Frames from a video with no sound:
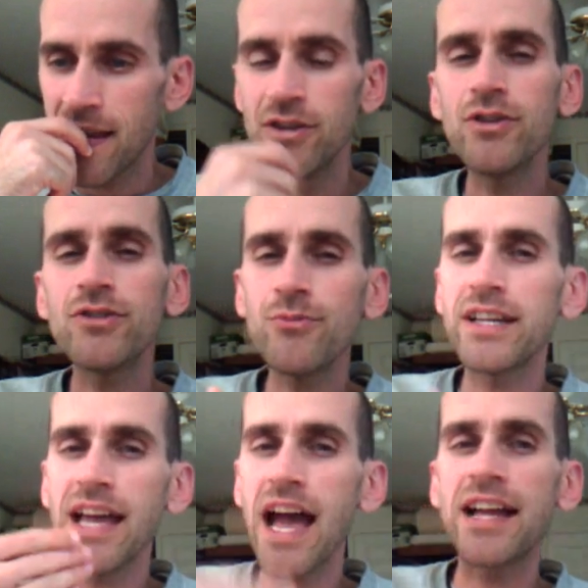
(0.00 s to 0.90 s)
and usually
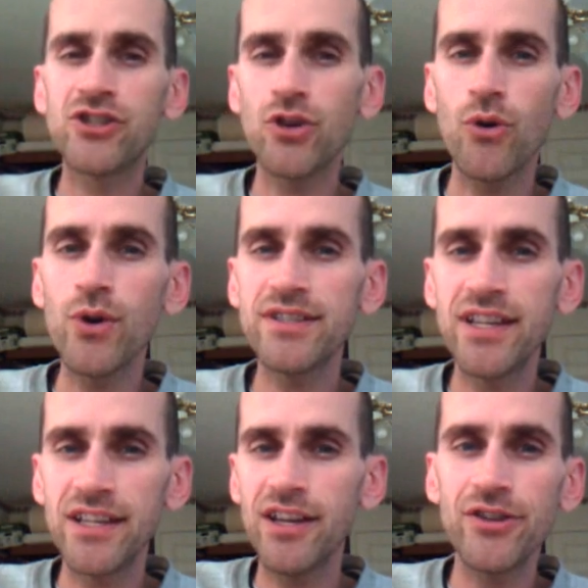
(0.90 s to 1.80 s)
when a guy
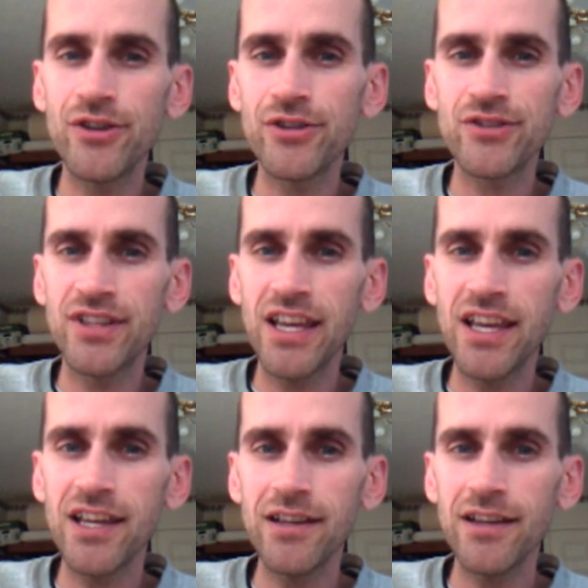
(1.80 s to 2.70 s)
enjoys getting under your
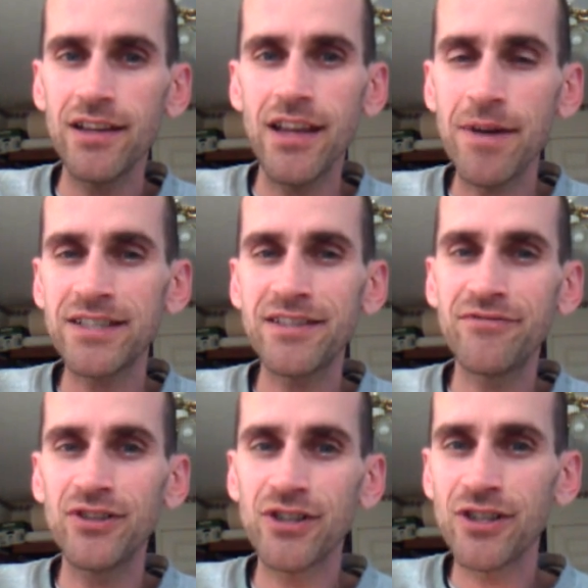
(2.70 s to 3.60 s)
skin, that makes
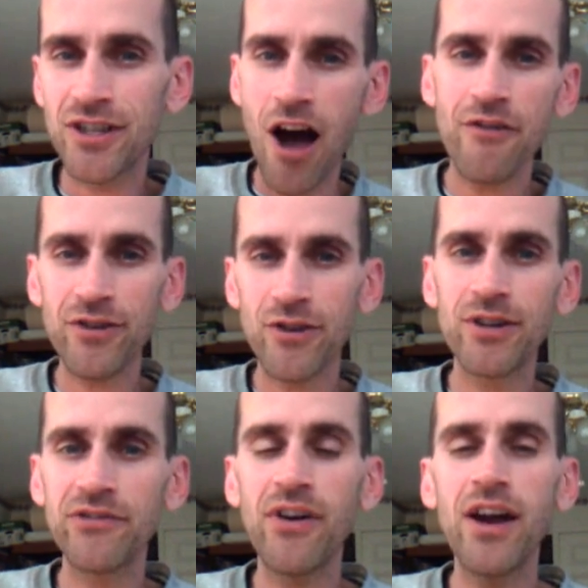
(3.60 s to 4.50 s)
him feel good, confident
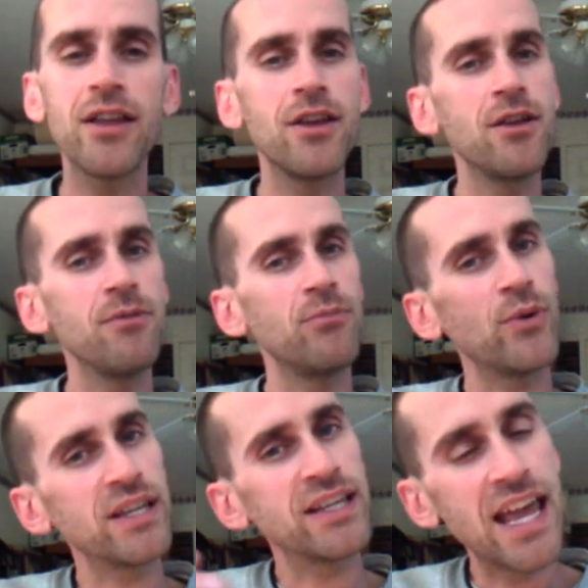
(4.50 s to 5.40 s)
going in a fight.
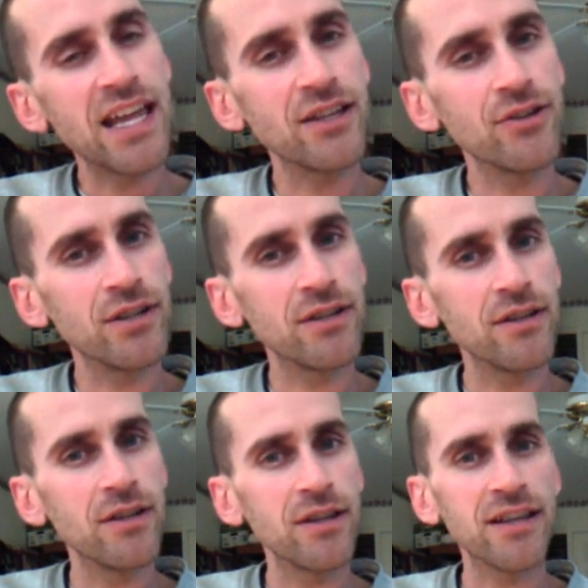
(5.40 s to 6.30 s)
But when he can't do it,
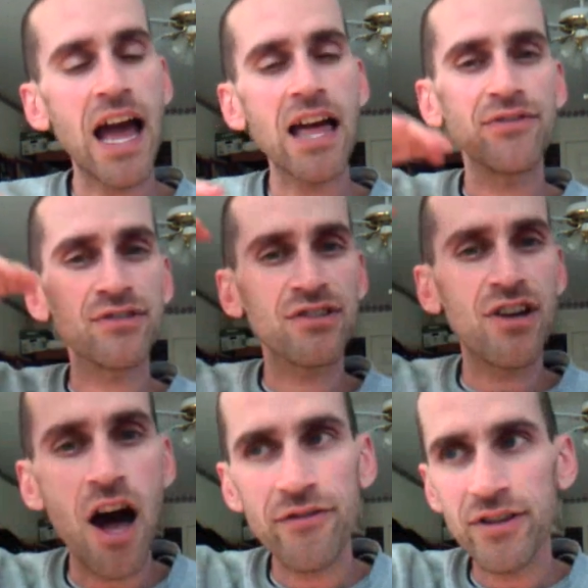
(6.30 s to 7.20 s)
the guy that feels
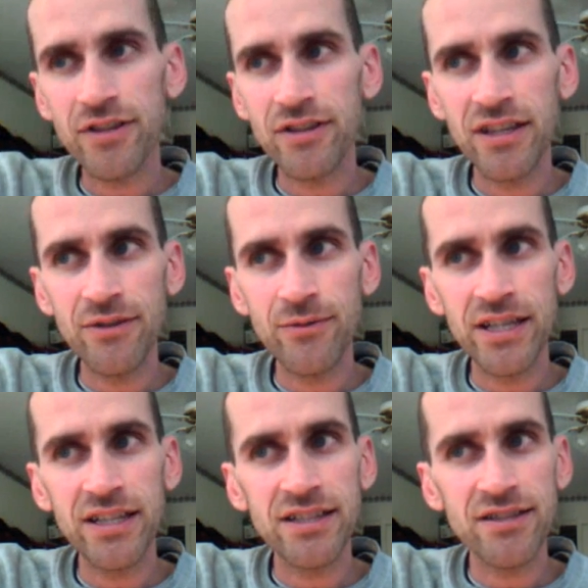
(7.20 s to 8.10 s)
confident that he can,
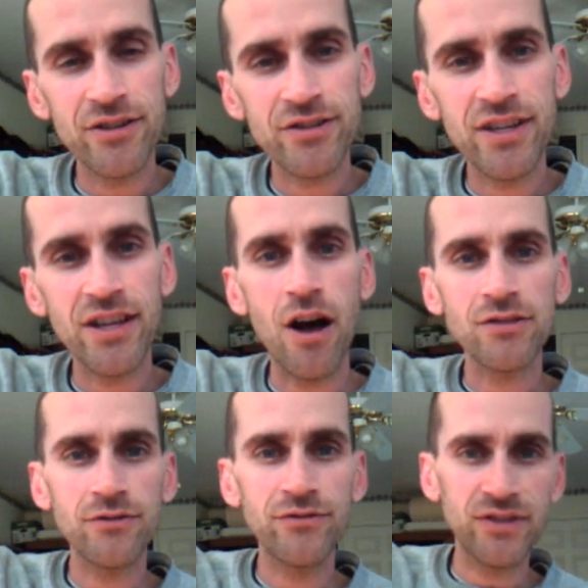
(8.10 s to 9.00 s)
when he gets under your skin
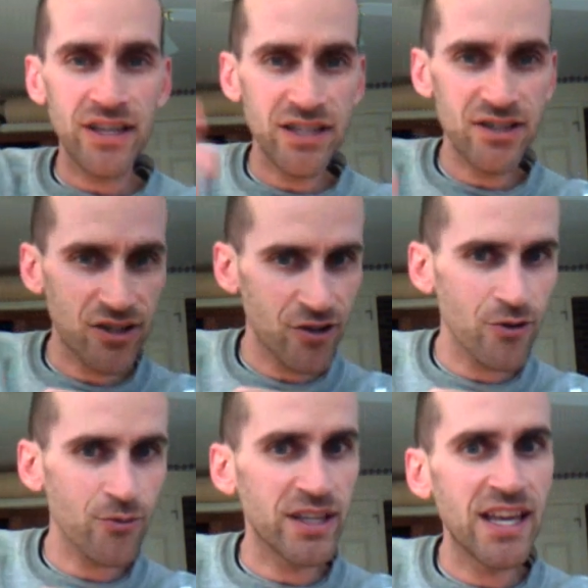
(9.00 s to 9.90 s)
also feels
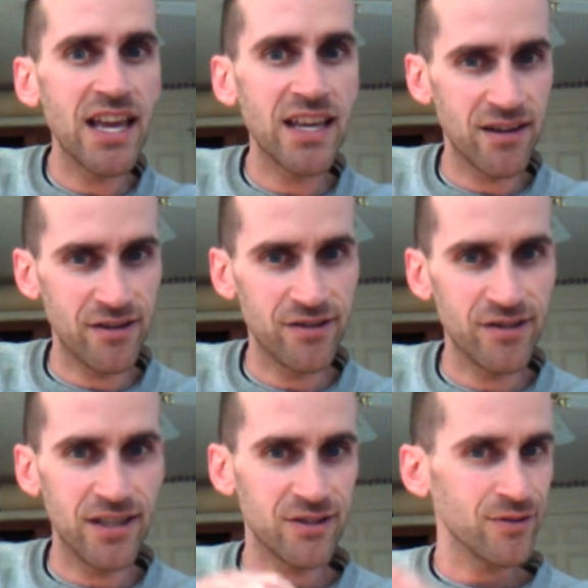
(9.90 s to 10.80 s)
insecure when he can't get under
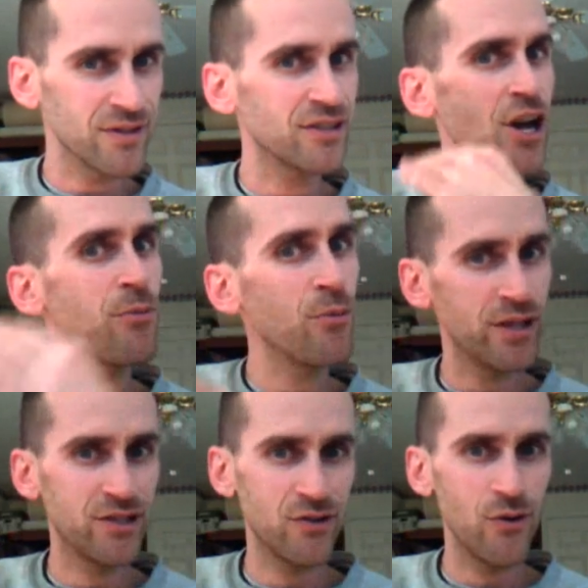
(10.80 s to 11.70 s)
your skin. So it's a
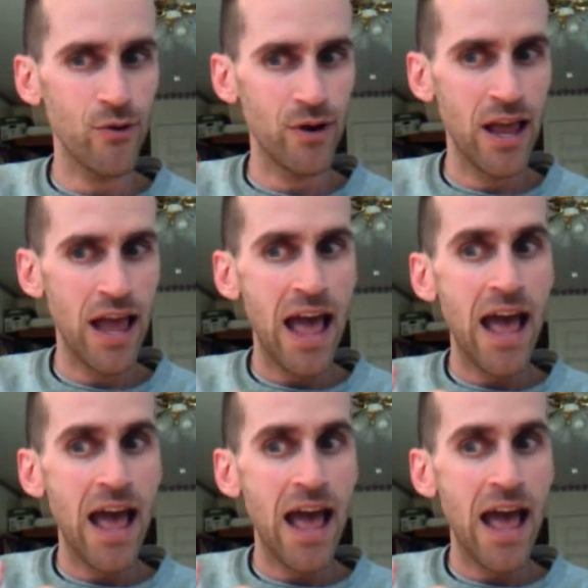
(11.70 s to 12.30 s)
double-edged sword.